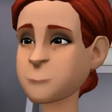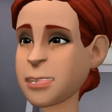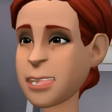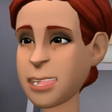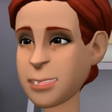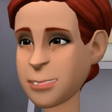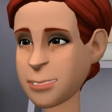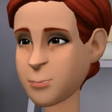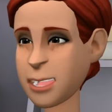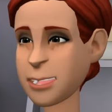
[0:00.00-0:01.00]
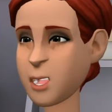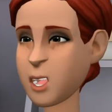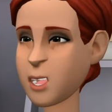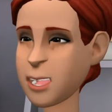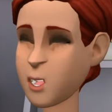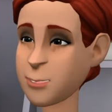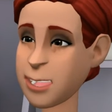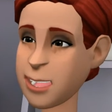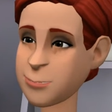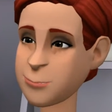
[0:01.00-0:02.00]
But there is someone I want you to
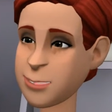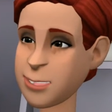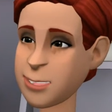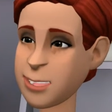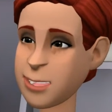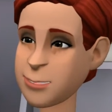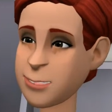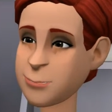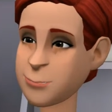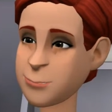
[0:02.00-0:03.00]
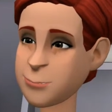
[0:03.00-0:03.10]
meet, at last.